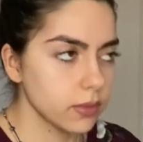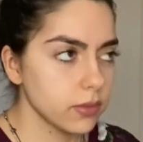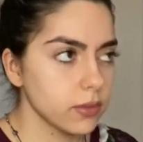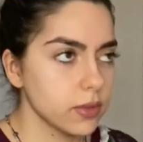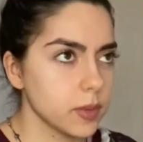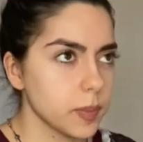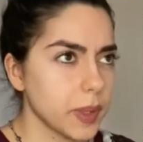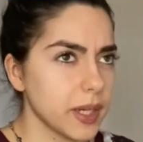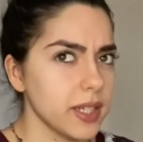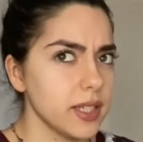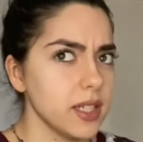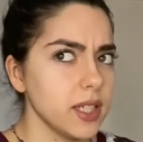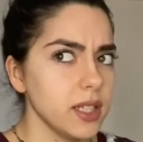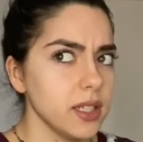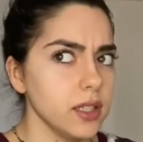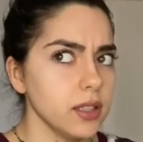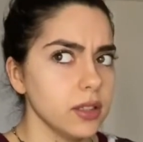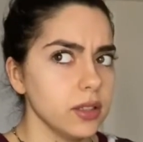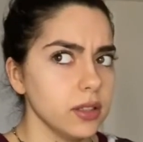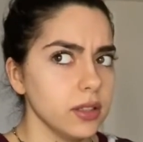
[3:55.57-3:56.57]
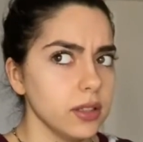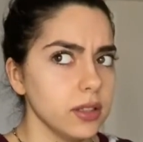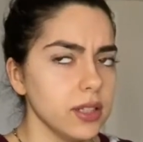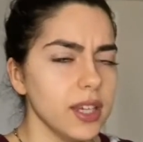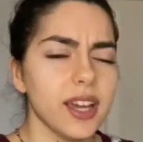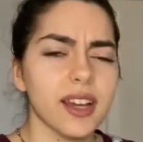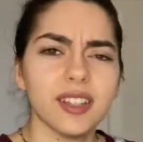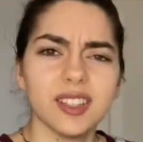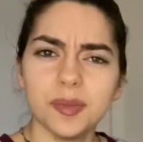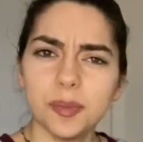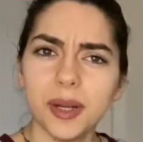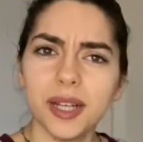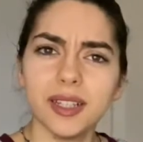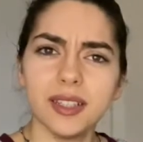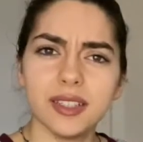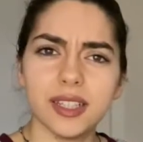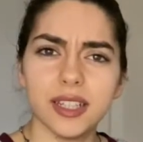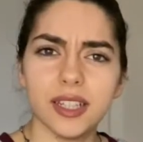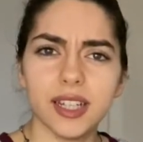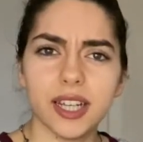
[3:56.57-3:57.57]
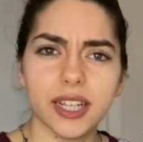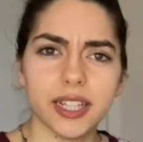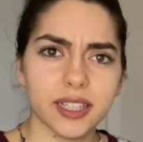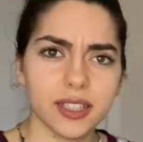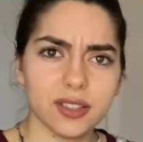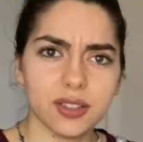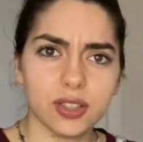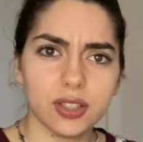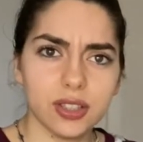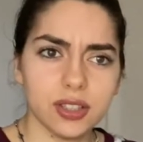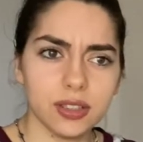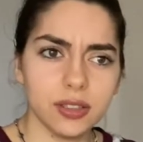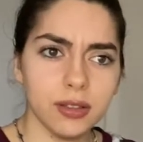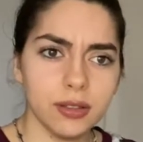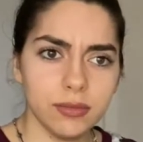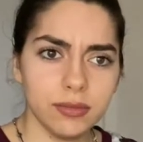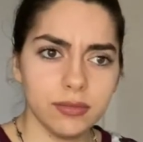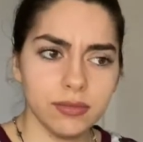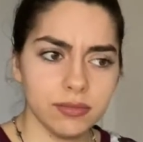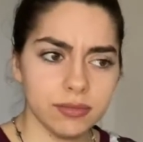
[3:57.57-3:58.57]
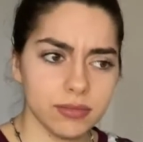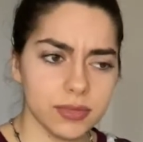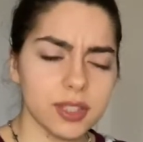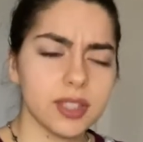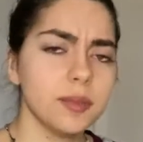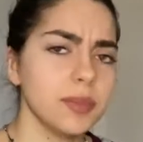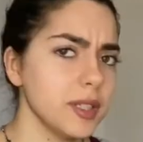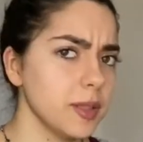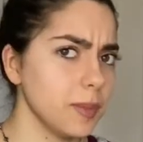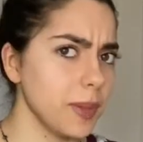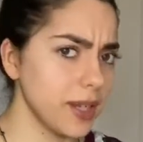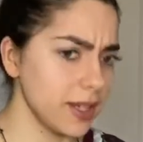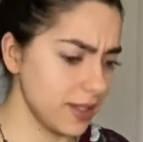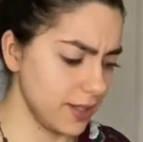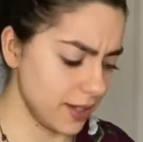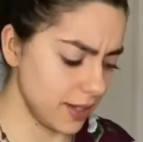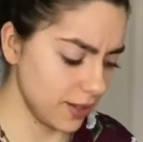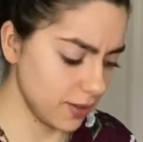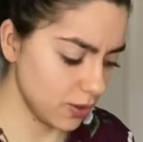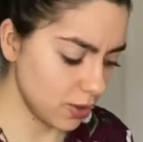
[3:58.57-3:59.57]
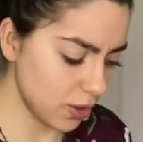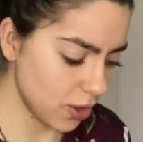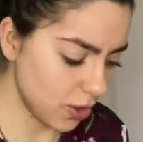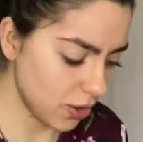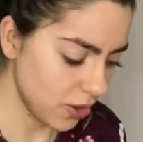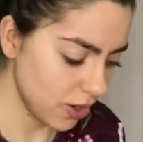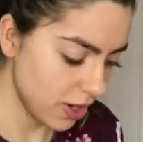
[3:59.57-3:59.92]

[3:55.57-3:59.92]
Spicy? Yeah, spicy. Like it's gonna be spicy. So